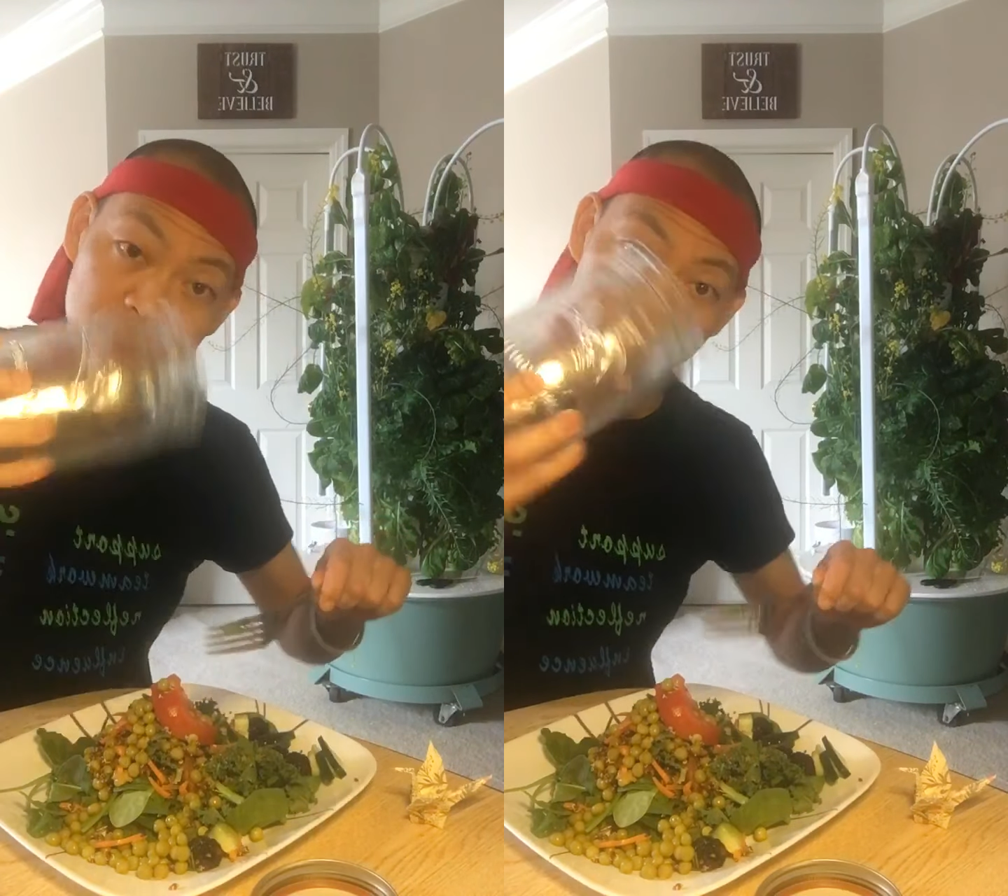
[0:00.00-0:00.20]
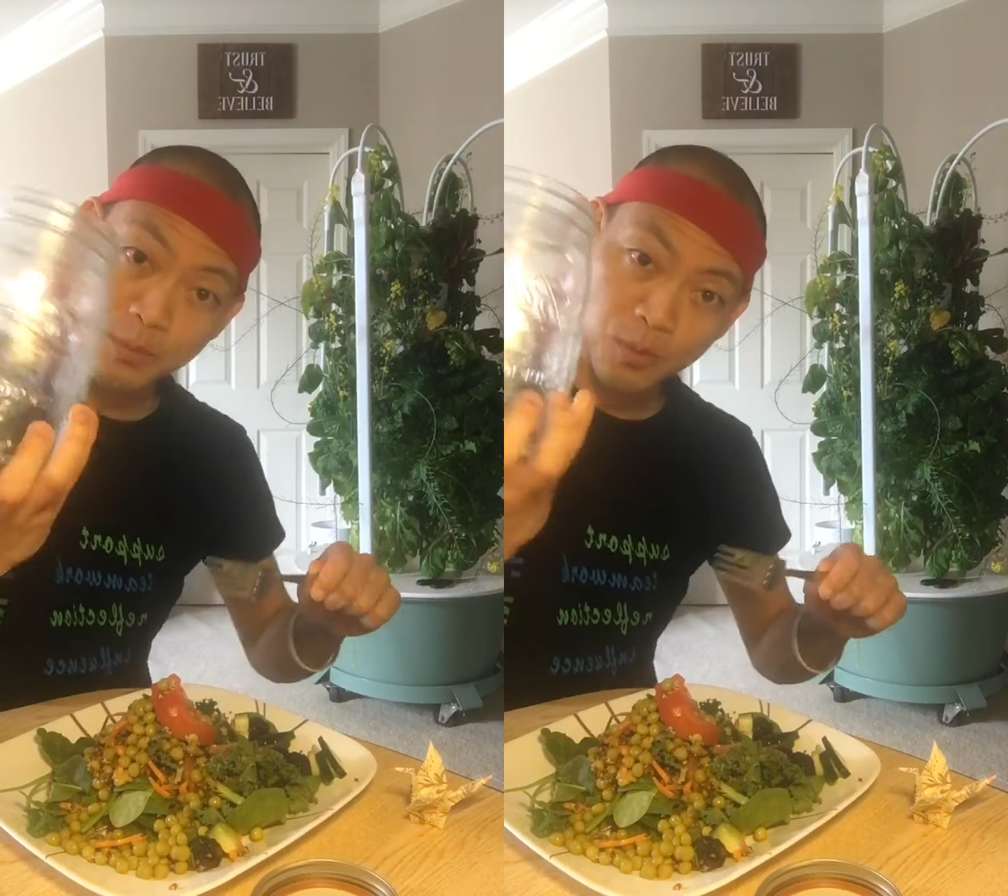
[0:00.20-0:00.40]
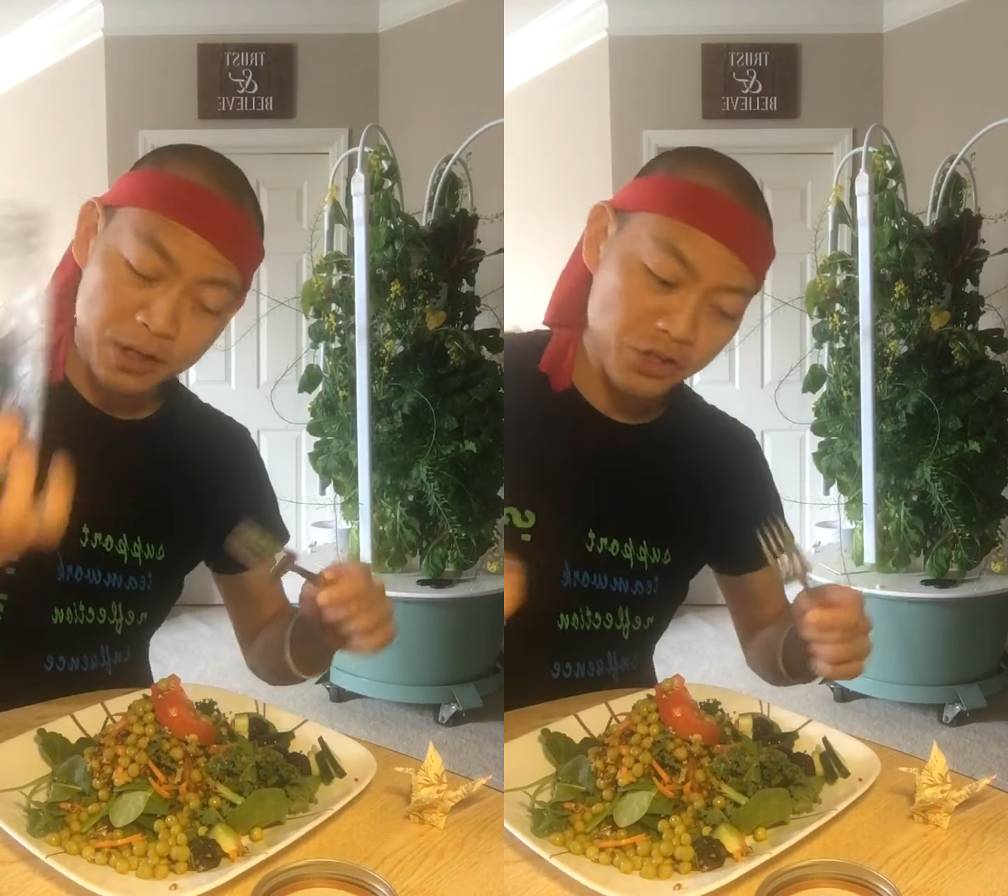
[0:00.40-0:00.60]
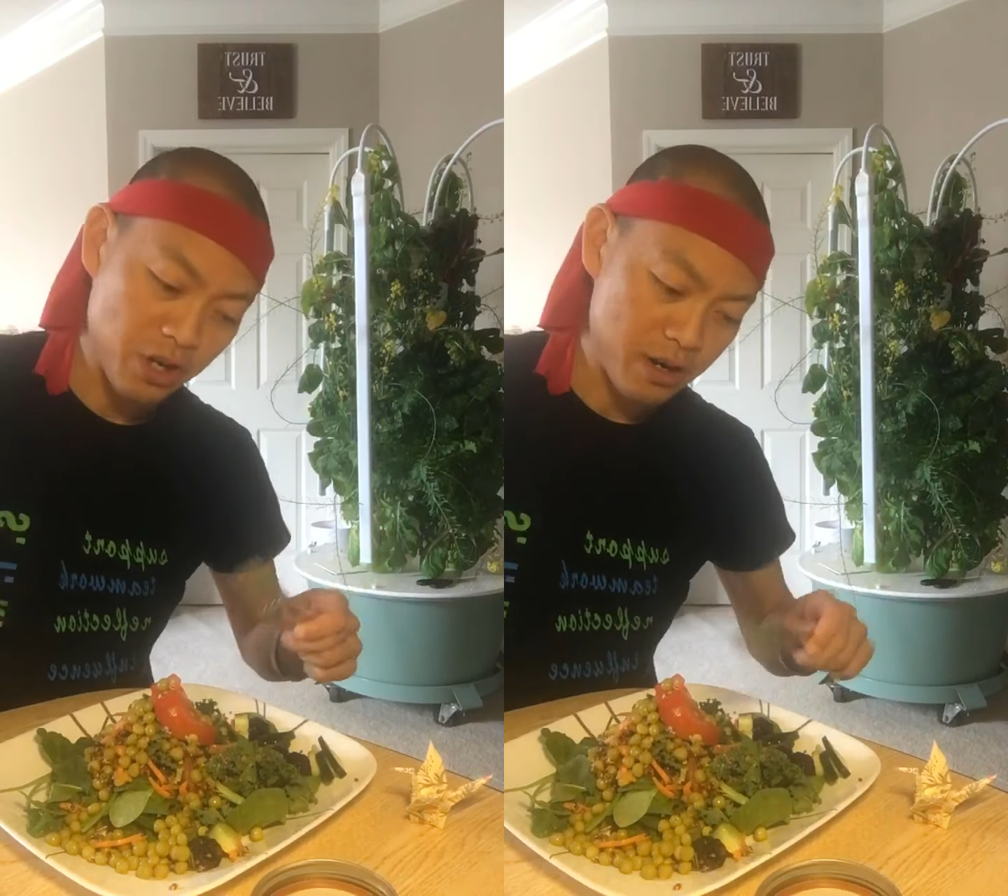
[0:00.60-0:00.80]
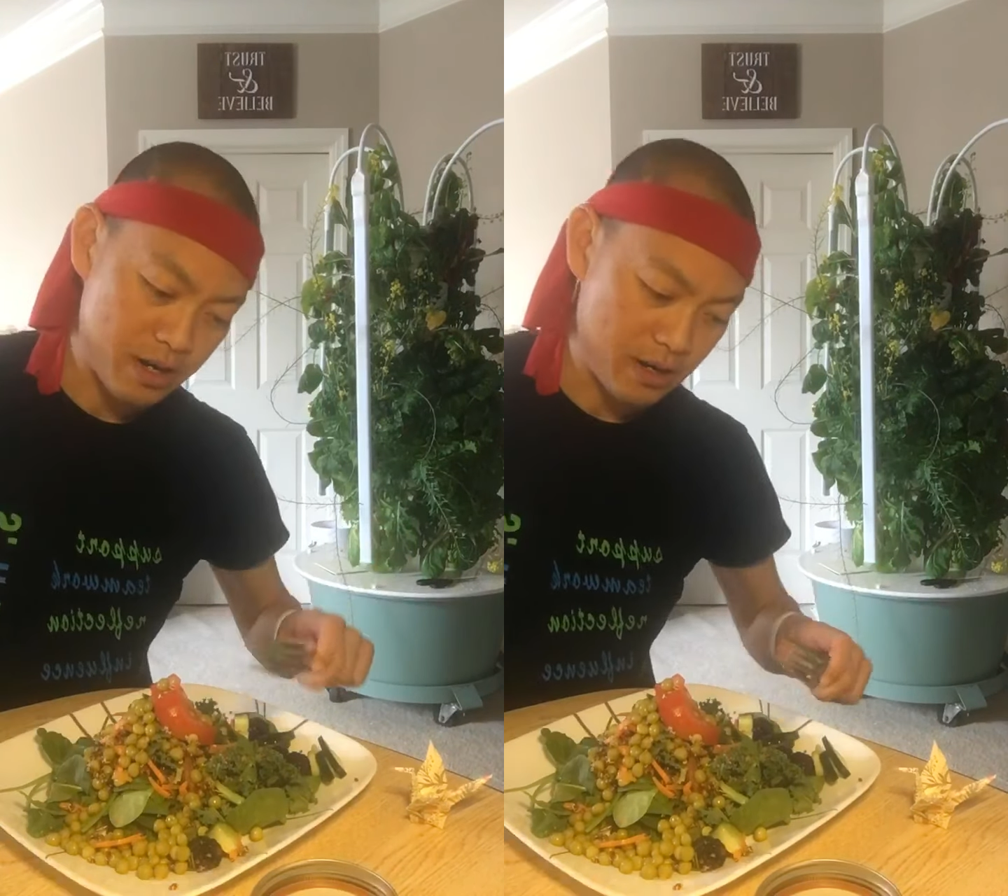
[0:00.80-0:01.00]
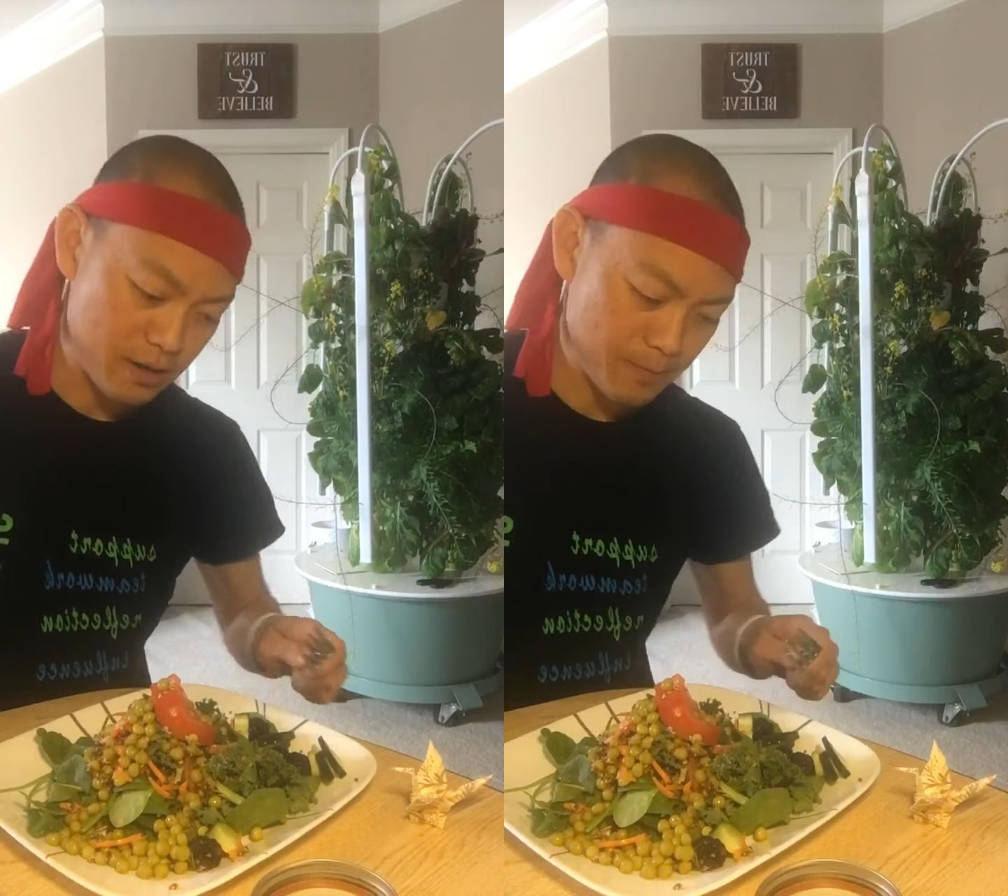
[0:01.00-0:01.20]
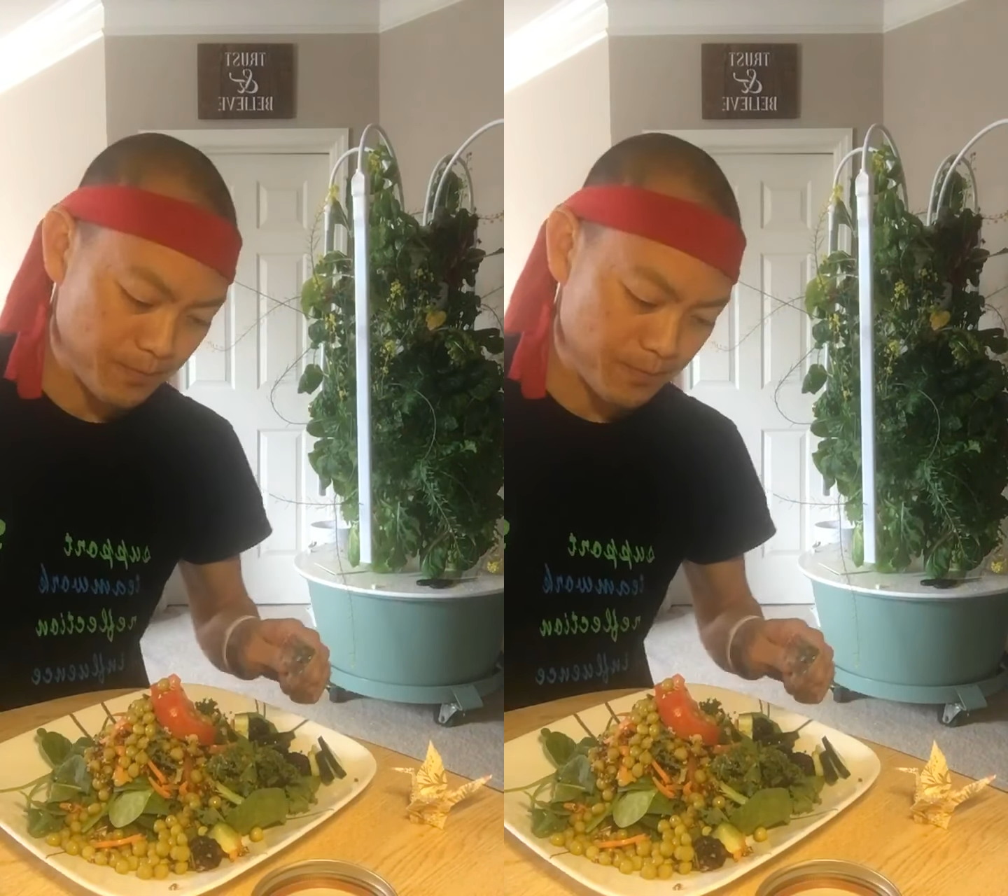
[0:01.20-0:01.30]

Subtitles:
is from one jar here,